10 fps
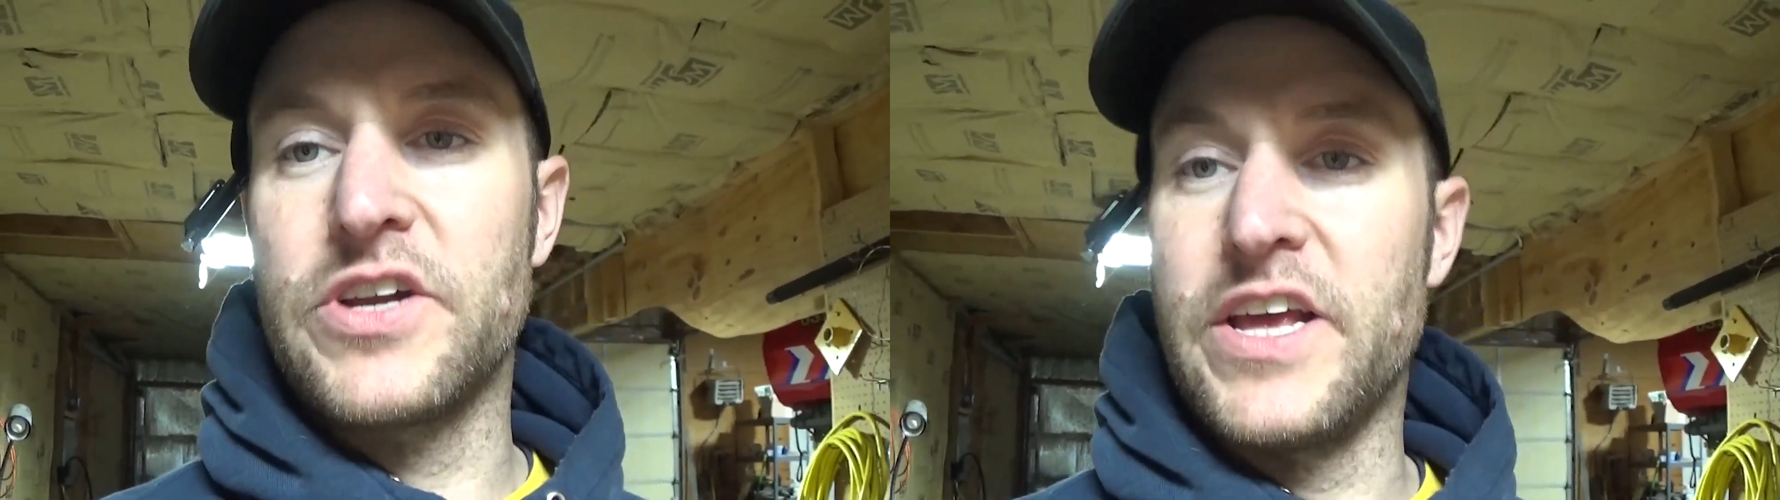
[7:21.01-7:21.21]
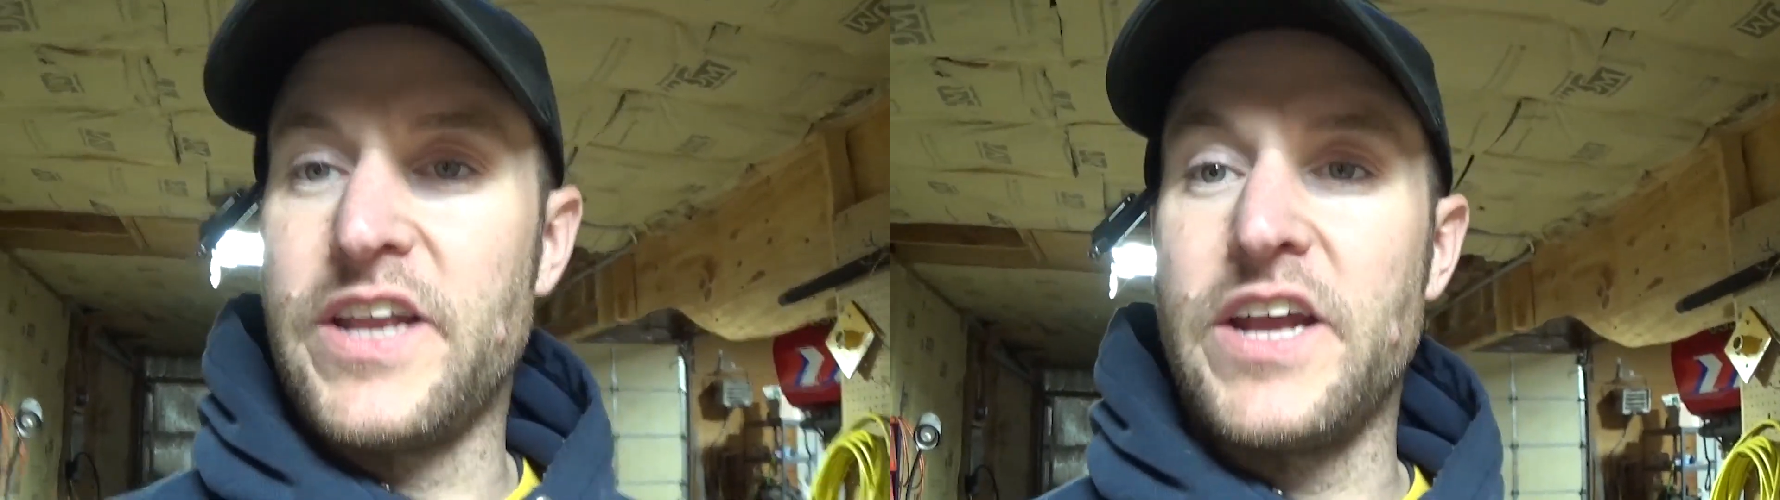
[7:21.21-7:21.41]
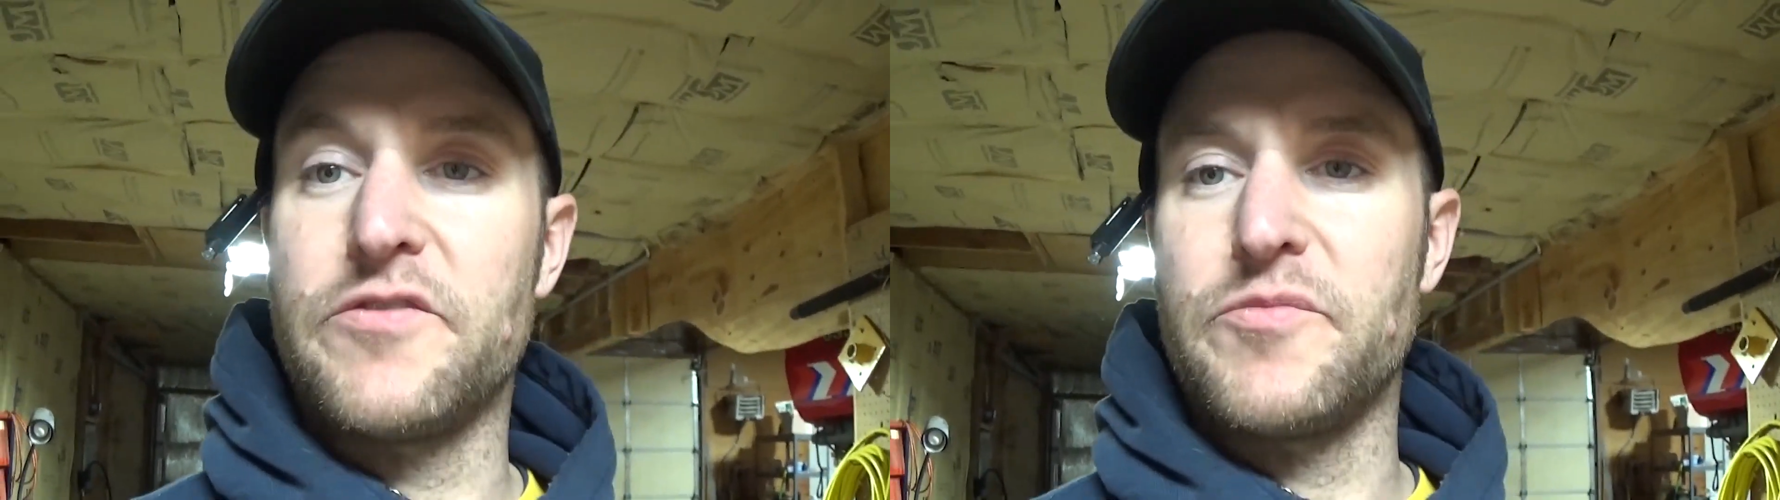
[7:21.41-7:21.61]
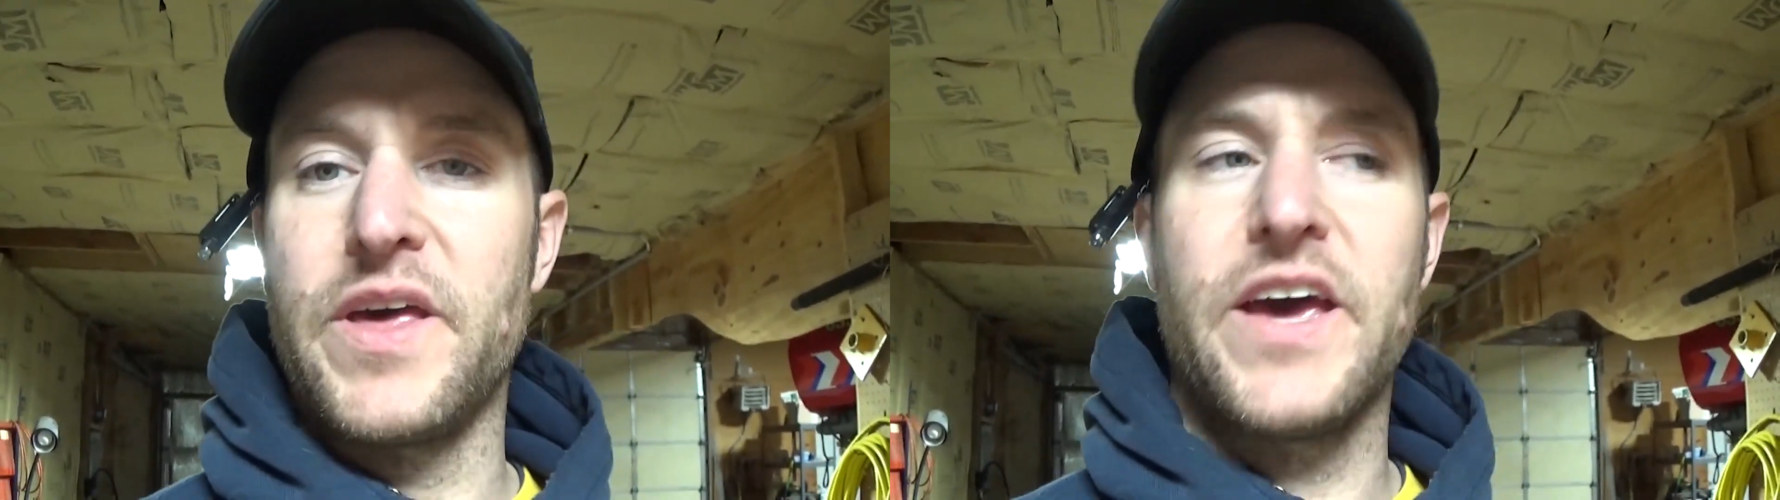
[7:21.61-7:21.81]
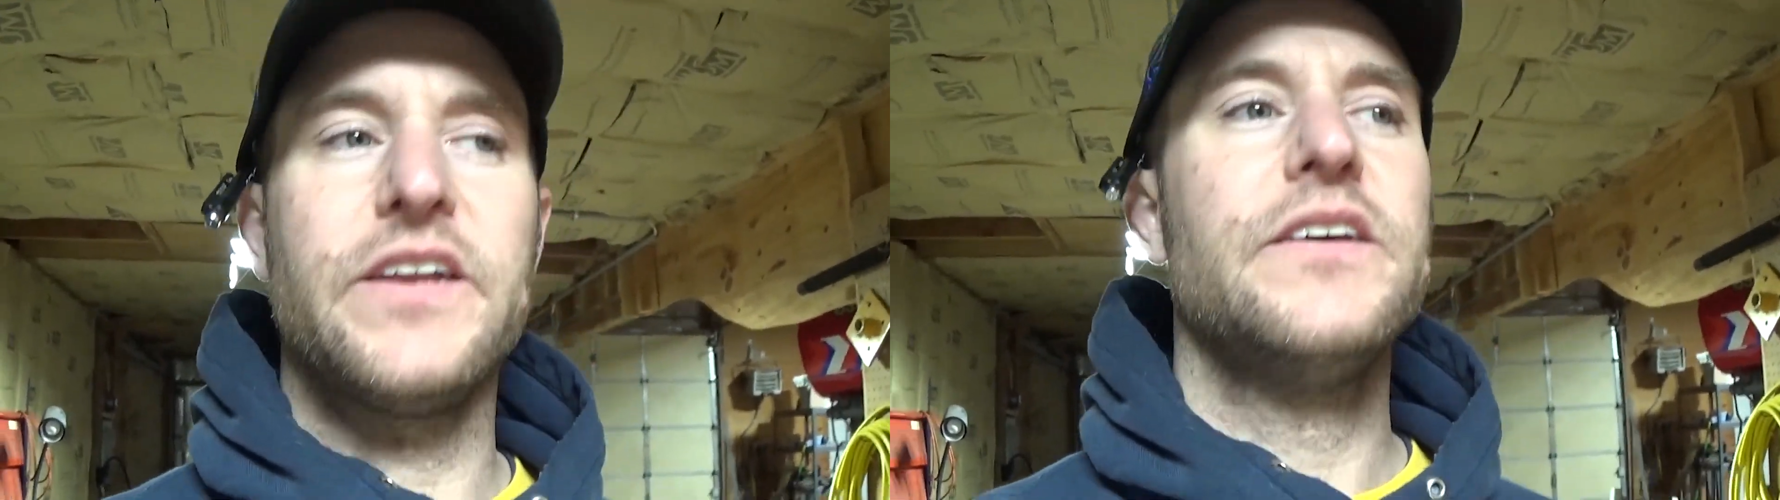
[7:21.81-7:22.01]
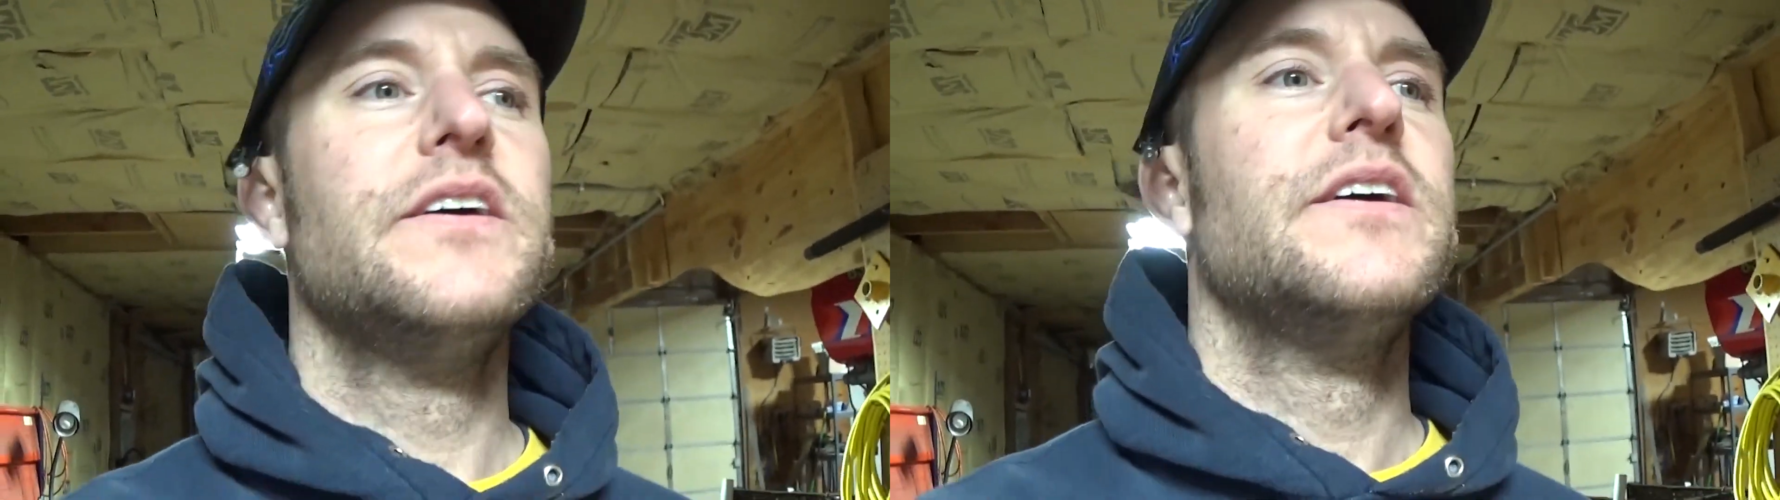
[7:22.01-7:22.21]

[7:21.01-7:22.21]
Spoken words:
and get data from that.